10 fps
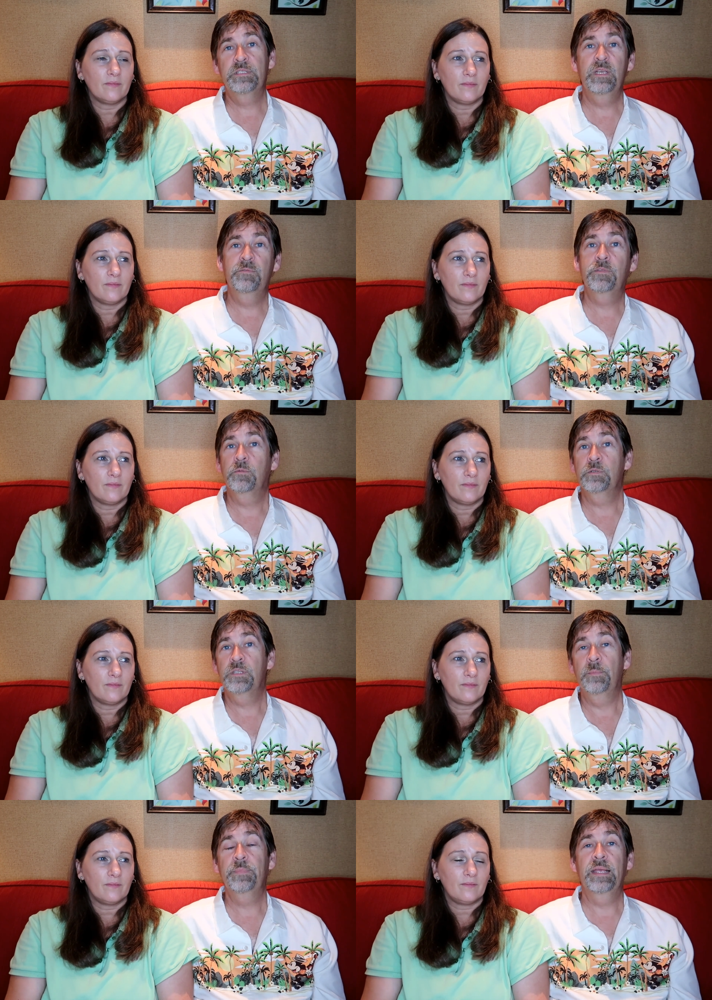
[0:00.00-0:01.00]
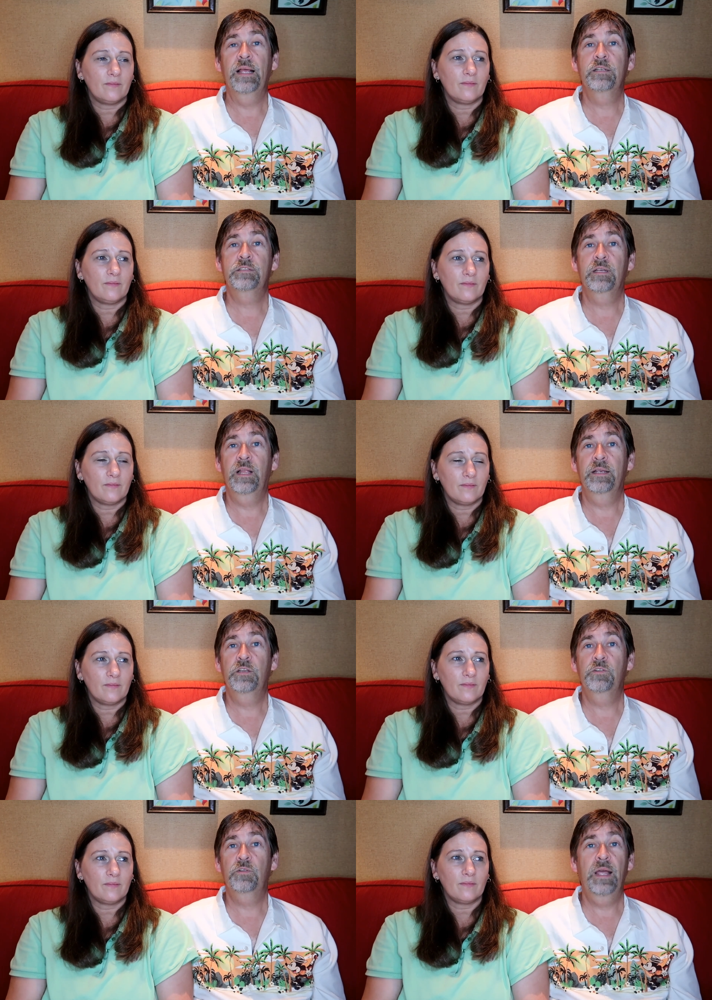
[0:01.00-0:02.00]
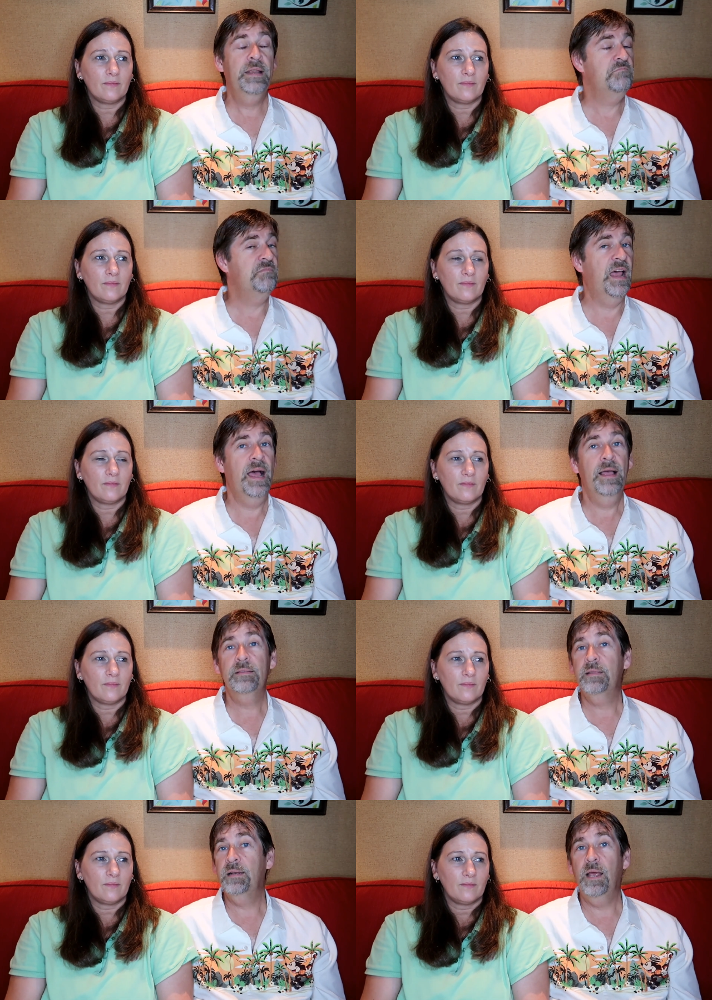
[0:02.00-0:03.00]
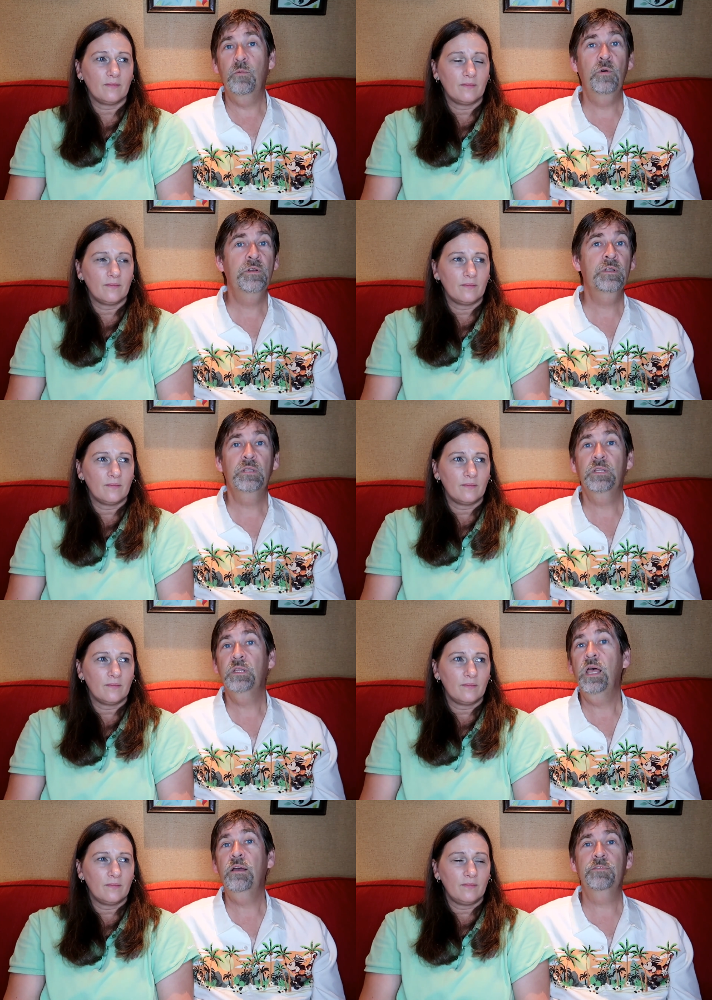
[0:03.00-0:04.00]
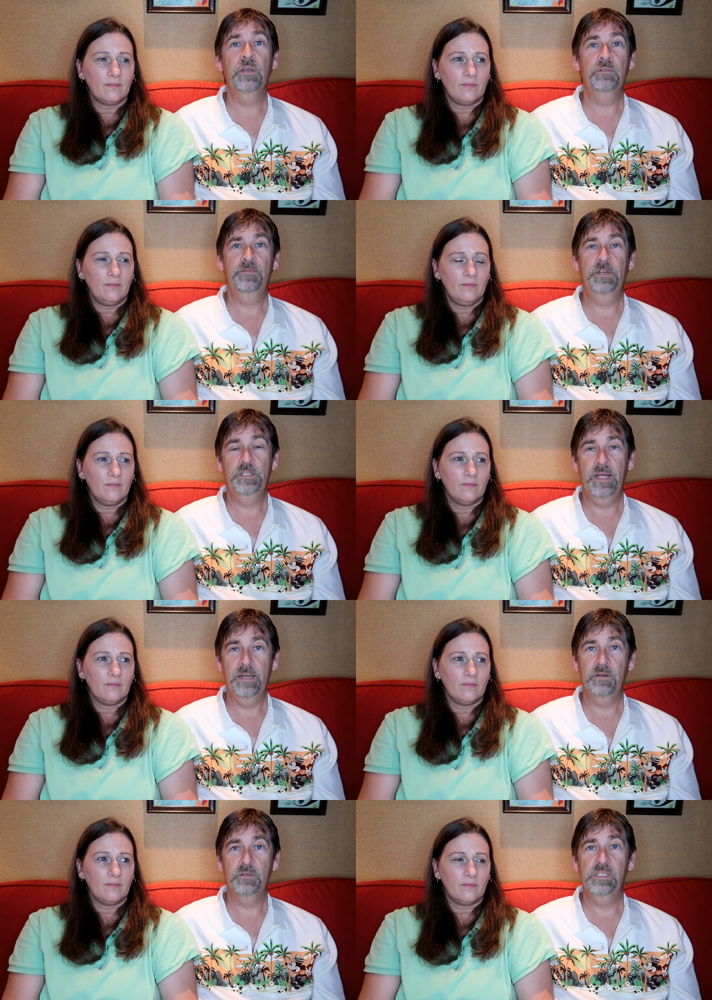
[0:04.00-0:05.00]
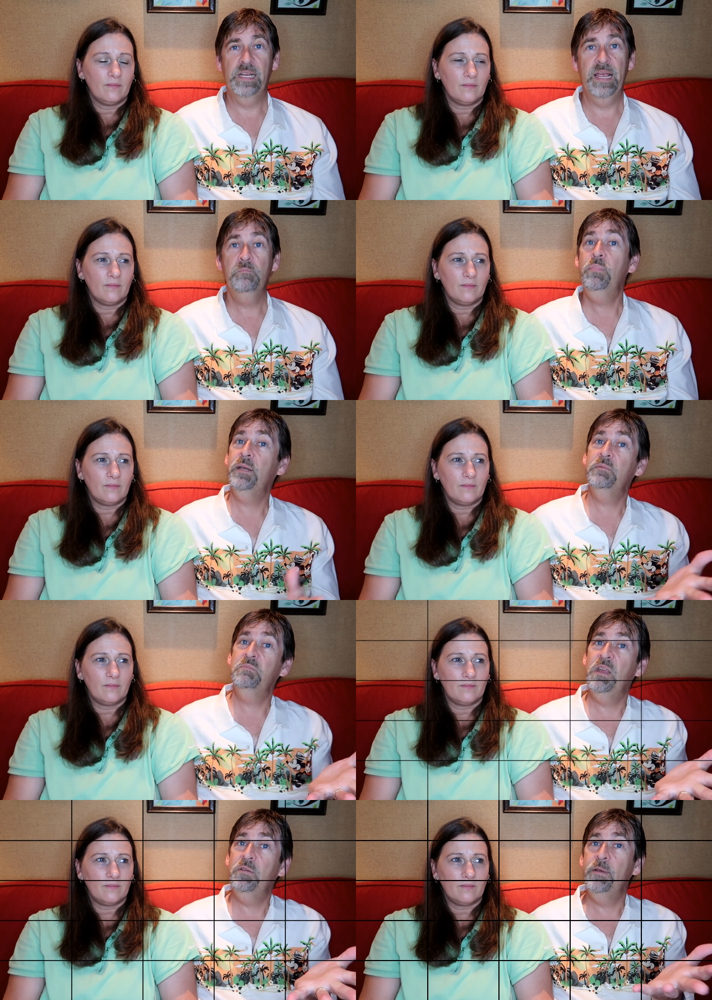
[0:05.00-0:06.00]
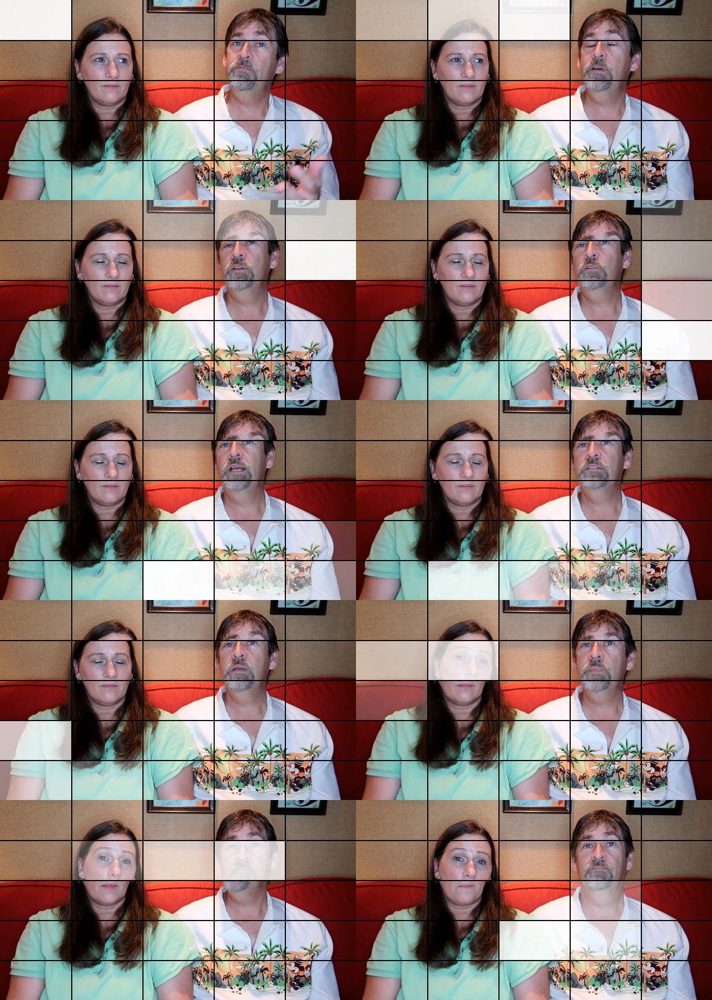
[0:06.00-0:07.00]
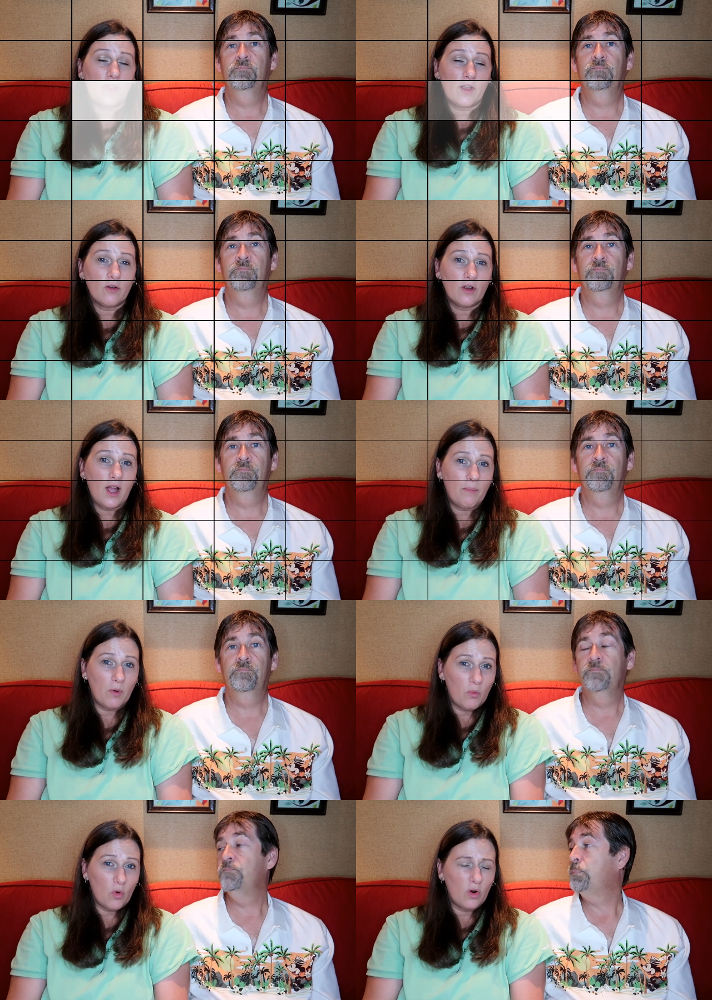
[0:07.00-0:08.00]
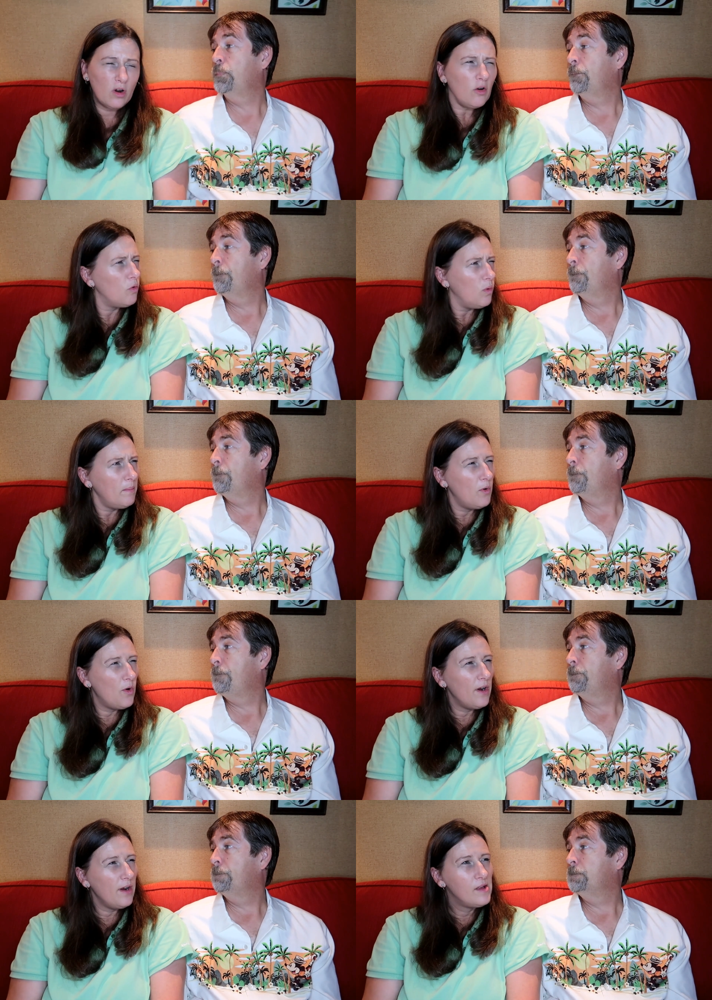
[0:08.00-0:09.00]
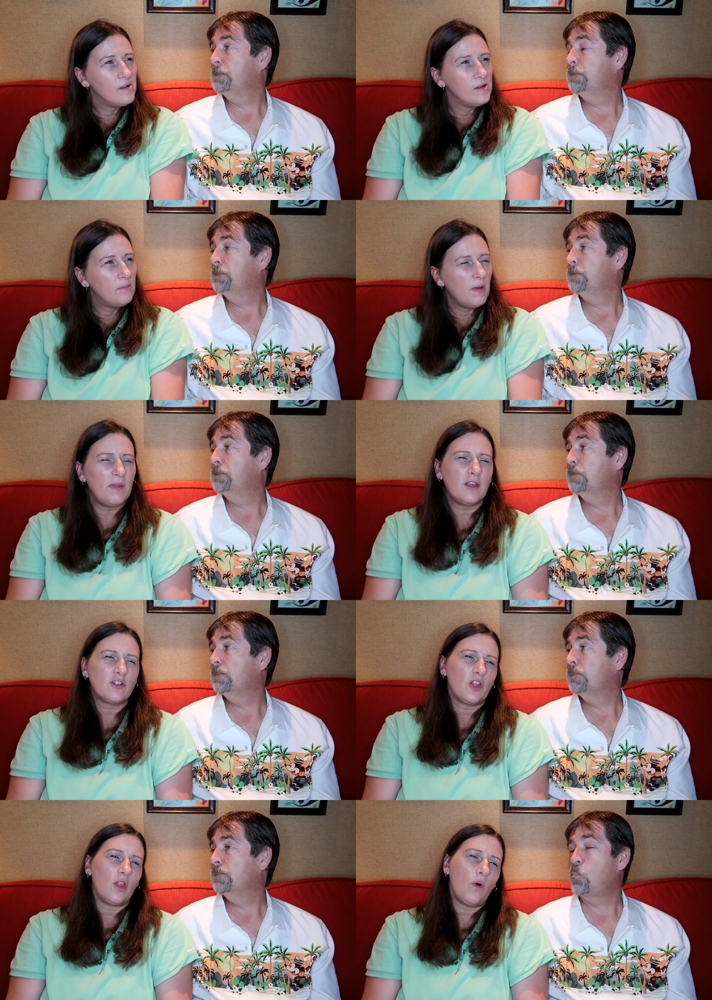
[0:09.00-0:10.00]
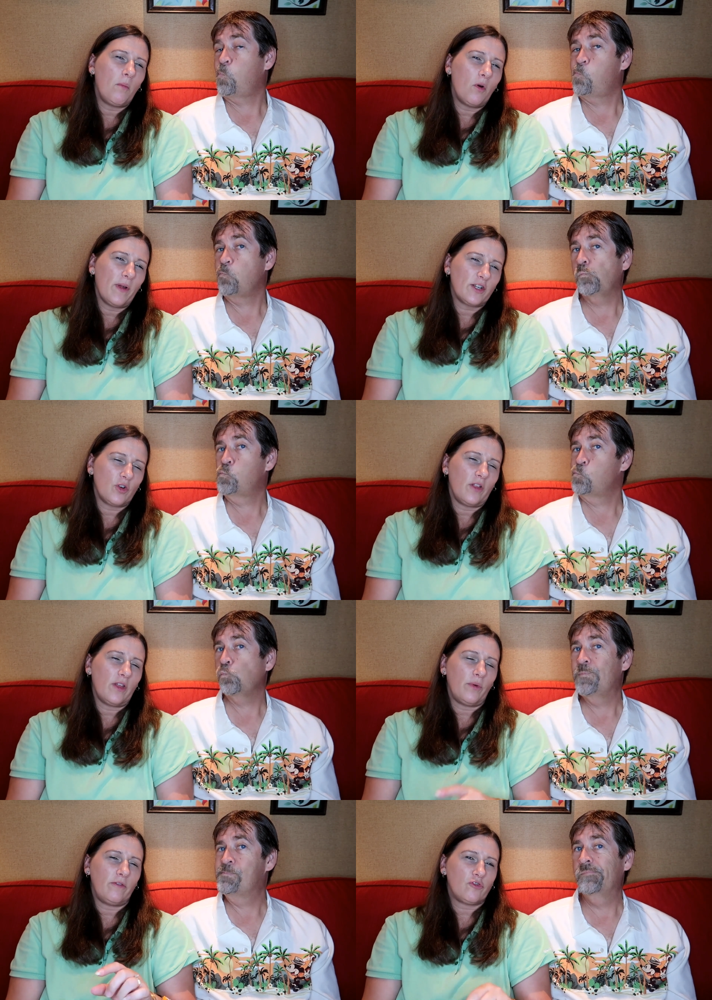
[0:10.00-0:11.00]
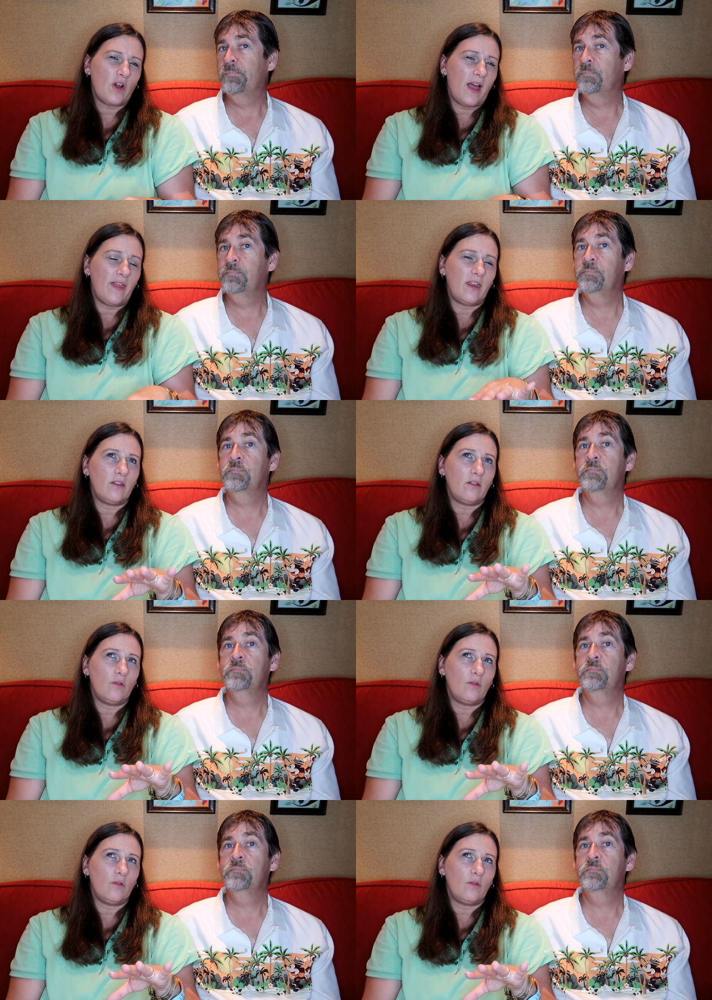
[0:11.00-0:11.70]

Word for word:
Speaker 1: and see if there was something else I'd like to try. Not that I wouldn't love those fish tacos again, but
Speaker 2: it'd be All fun right, to try so something different. There are a couple more, or one more. Maybe there's only one more restaurant that we've tried that